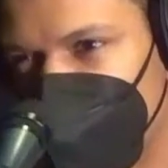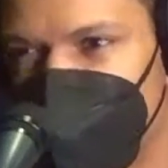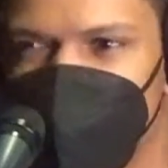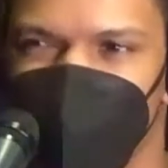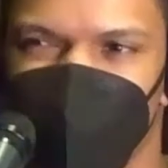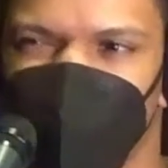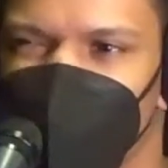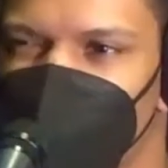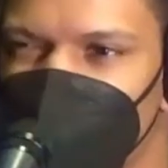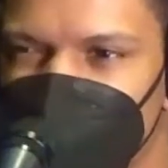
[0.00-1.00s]
ever because he was like
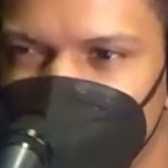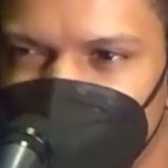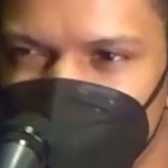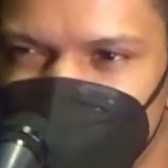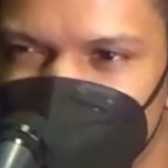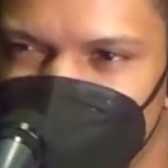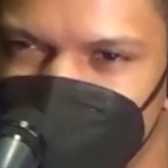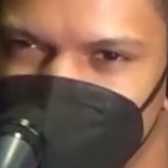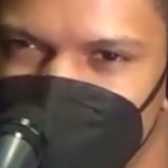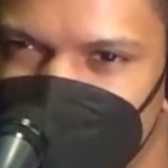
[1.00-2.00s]
my first guest.
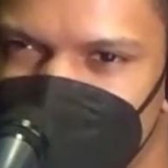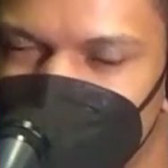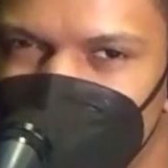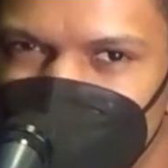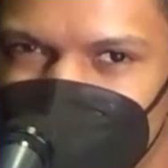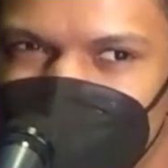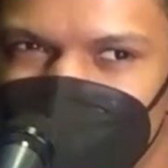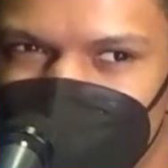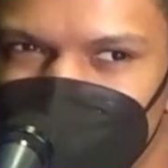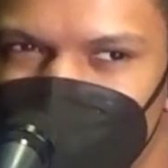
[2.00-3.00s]
But then
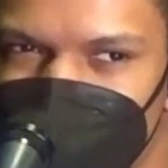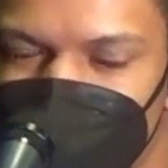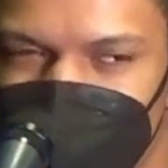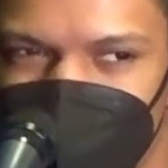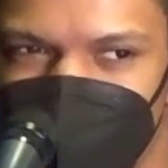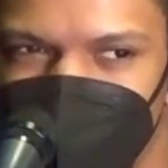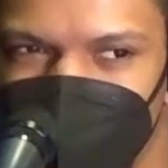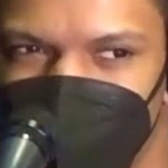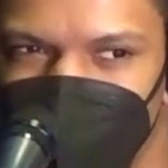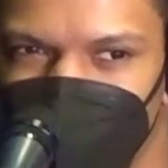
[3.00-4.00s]
Colin was like,
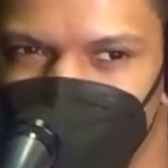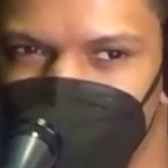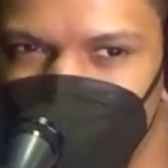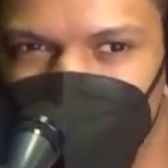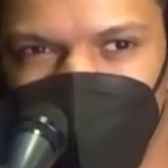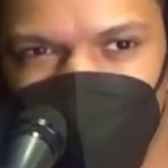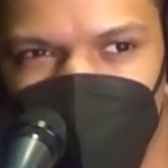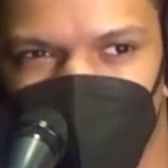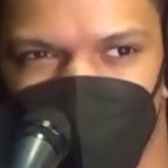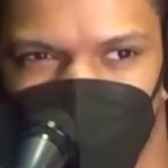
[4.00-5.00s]
when we're
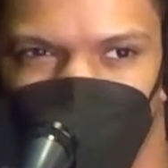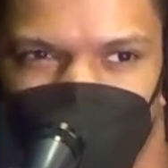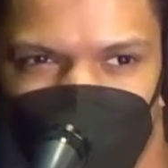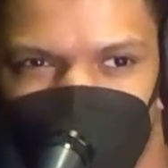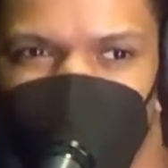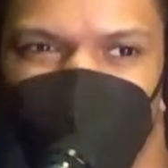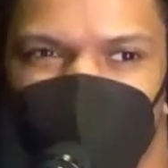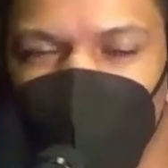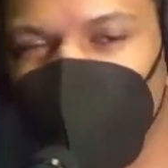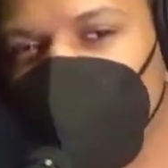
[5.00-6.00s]
going to these events
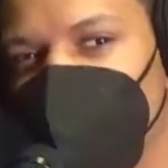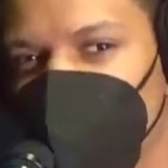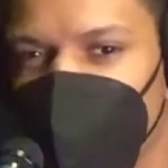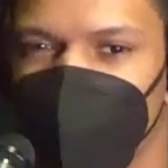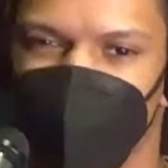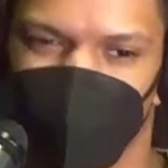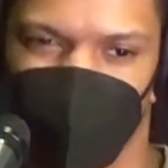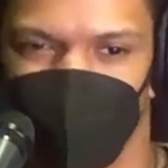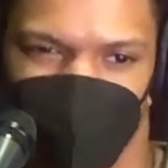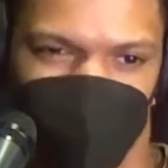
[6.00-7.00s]
or doing whatever
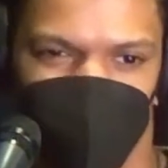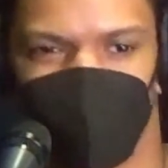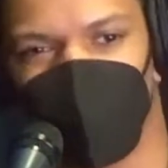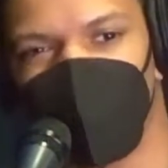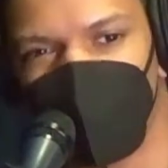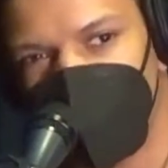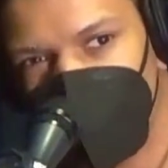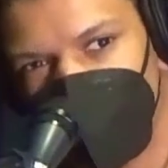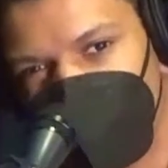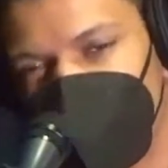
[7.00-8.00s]
and we
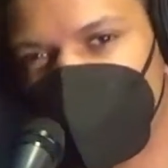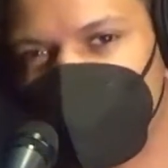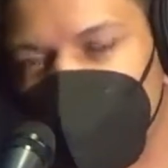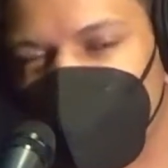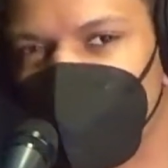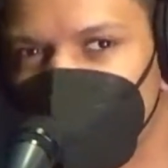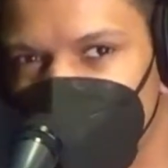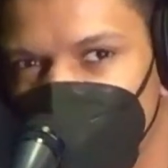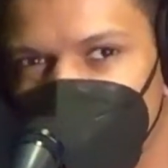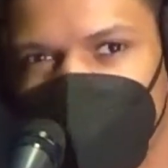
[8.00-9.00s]
bring Face Stoffa
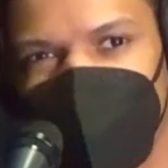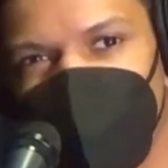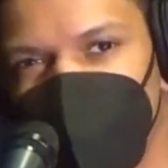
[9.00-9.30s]
along,